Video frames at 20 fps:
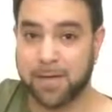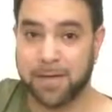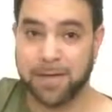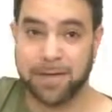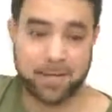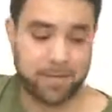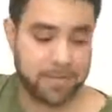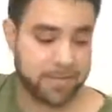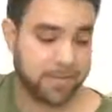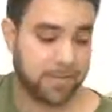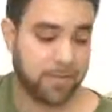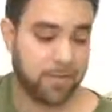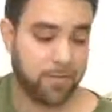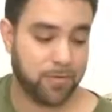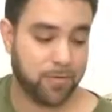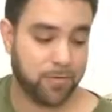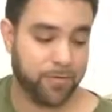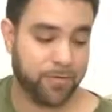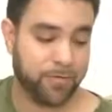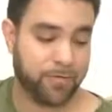Okay, let's
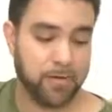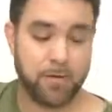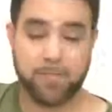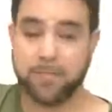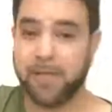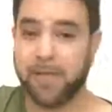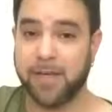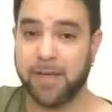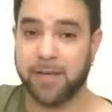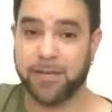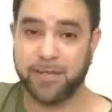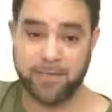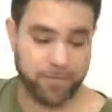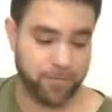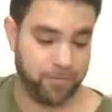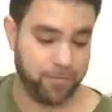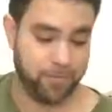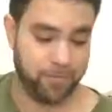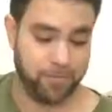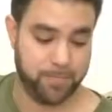go from here
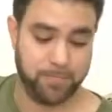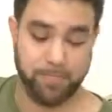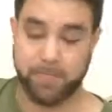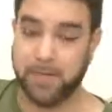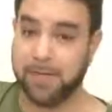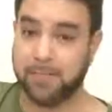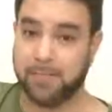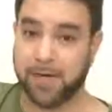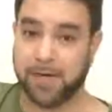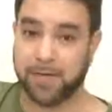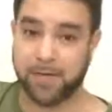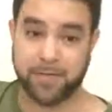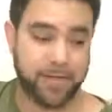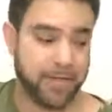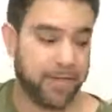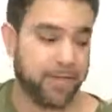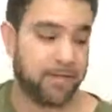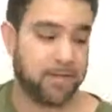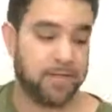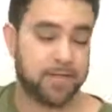to B minor here.